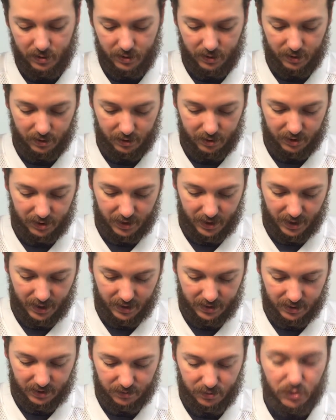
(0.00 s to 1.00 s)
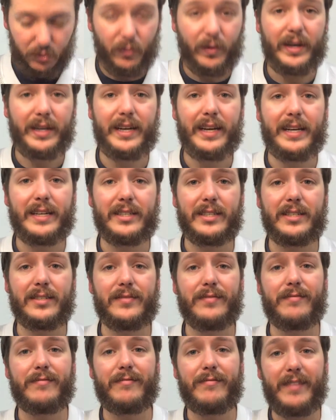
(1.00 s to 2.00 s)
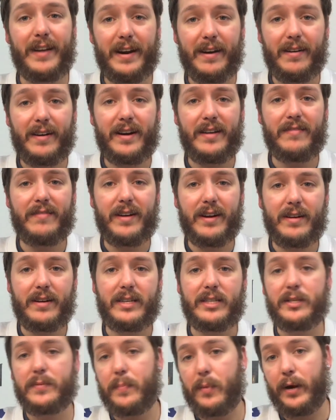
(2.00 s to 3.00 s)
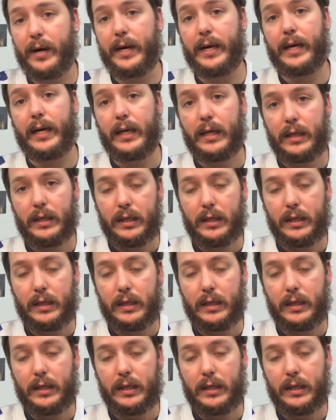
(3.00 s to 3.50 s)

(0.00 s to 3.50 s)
and just a heads up, 20 gauge is very, very springy.